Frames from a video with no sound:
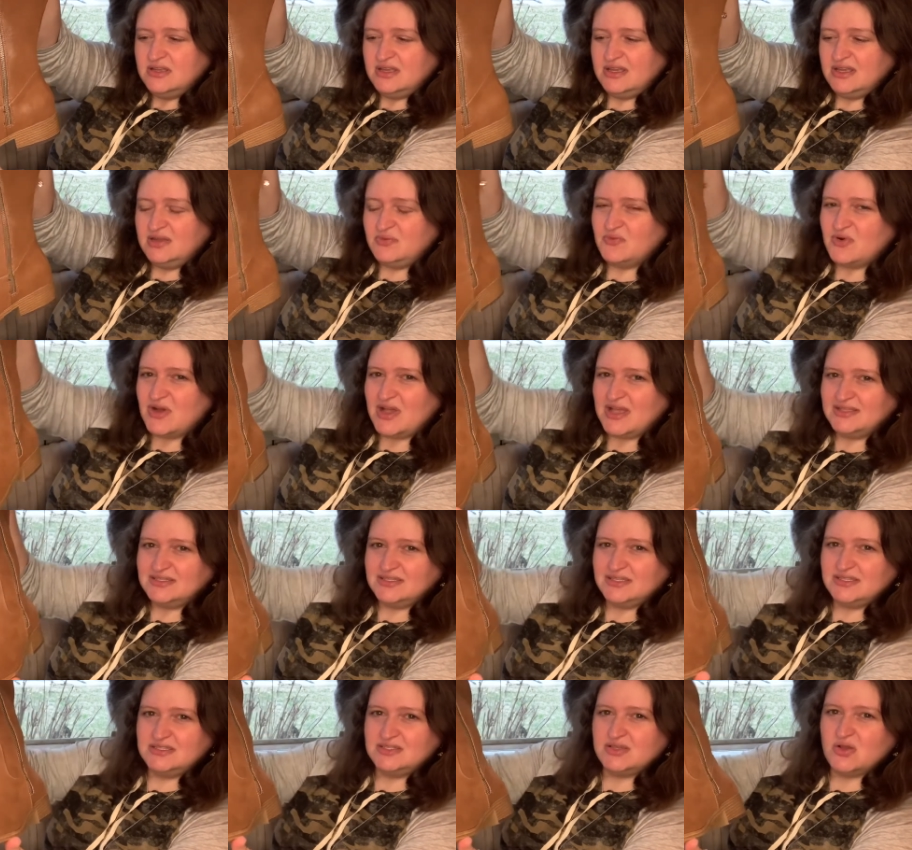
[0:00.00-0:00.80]
And why is
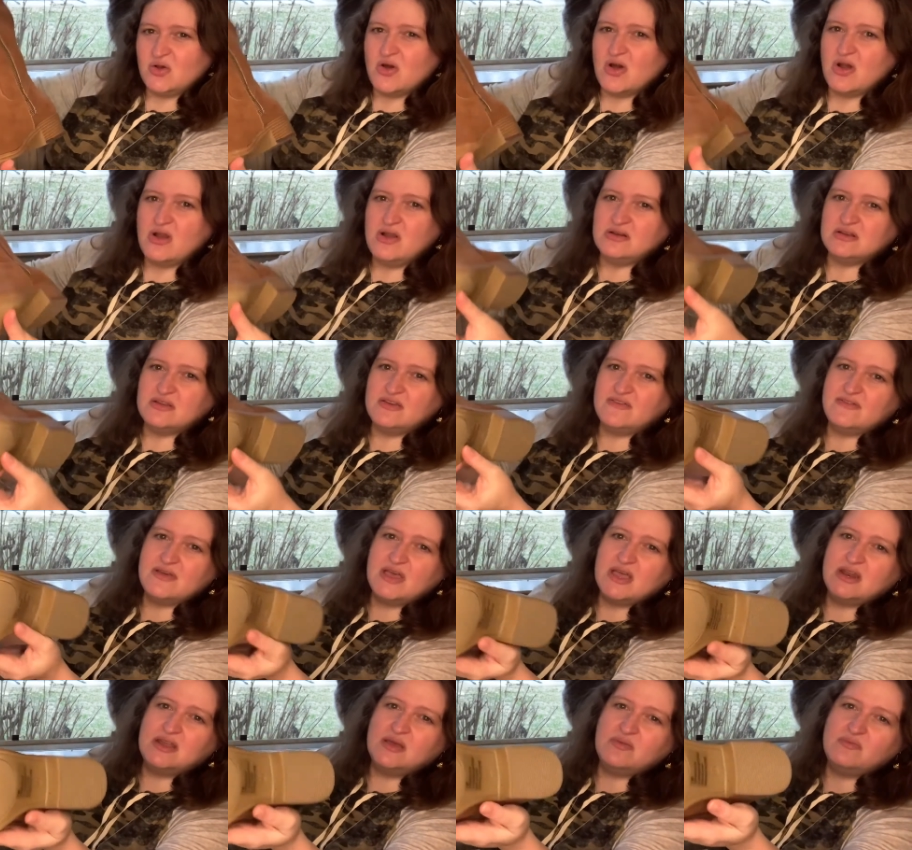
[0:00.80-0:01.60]
it so hard to
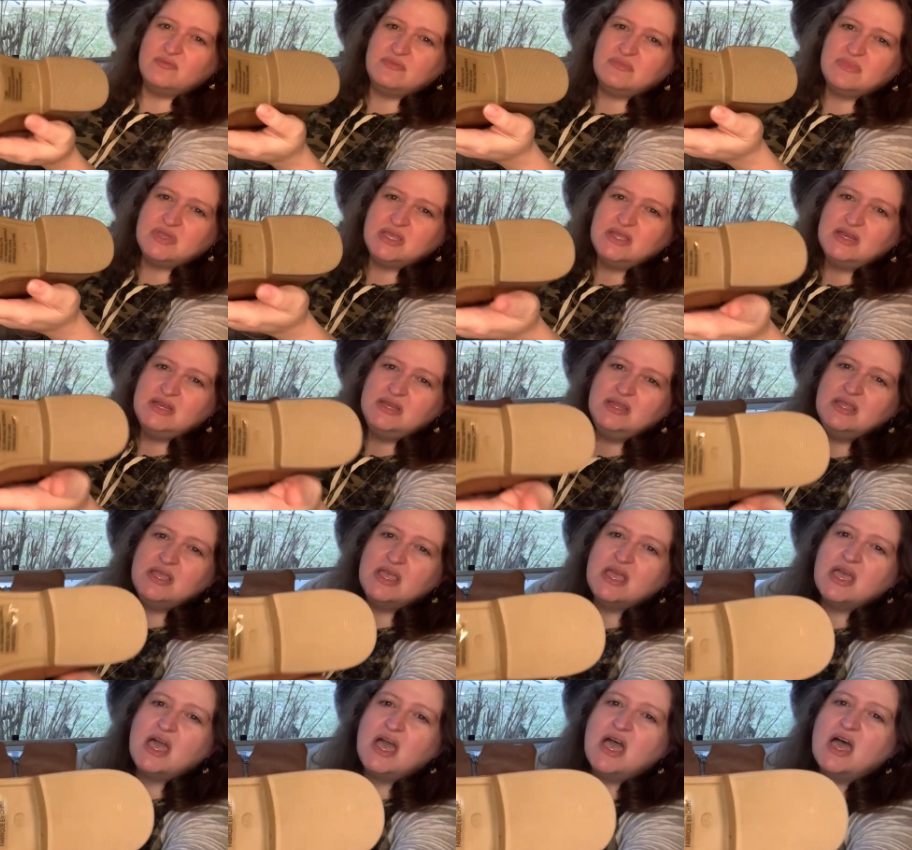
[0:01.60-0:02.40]
find a
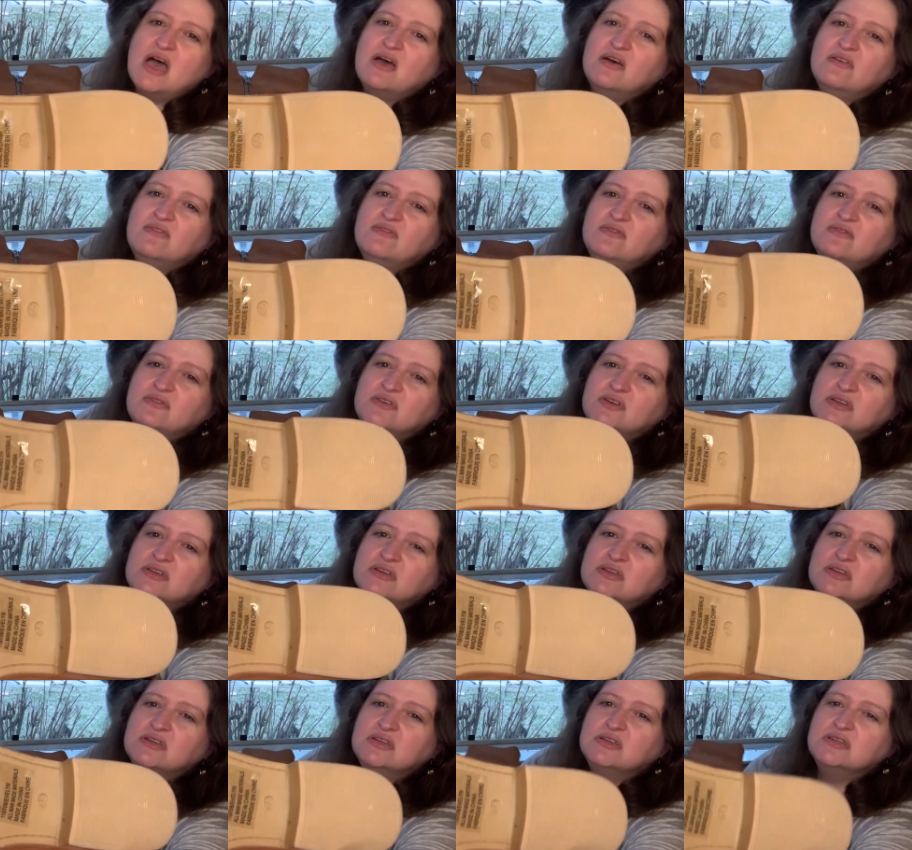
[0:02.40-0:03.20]
mid-calf
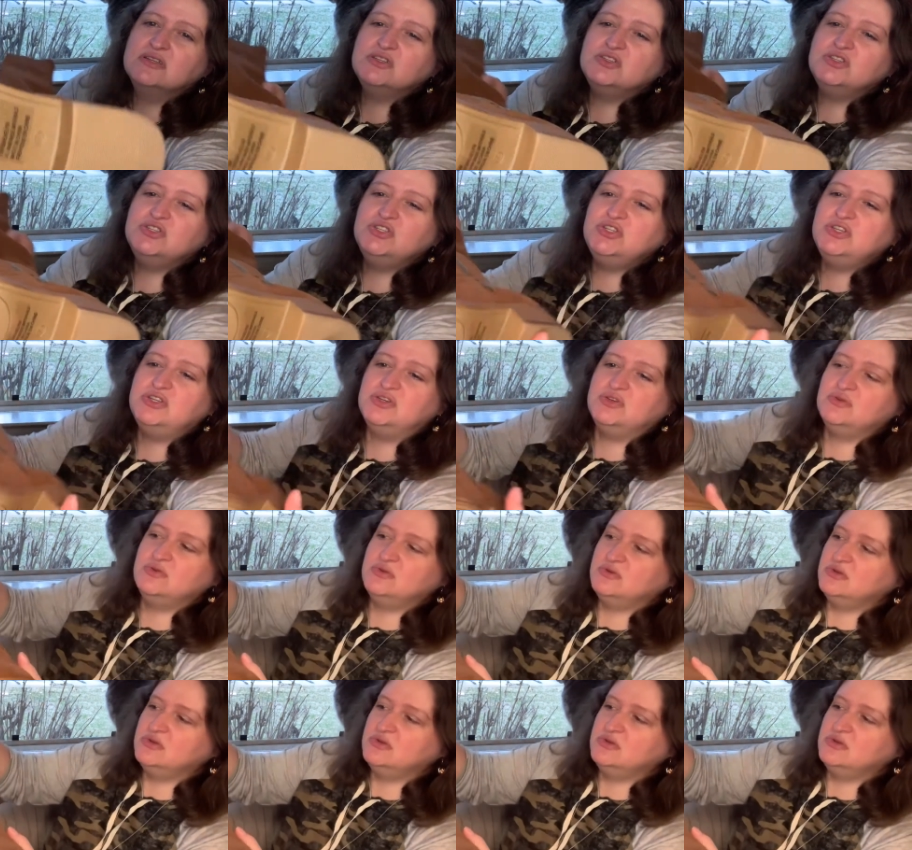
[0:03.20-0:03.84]
shoe?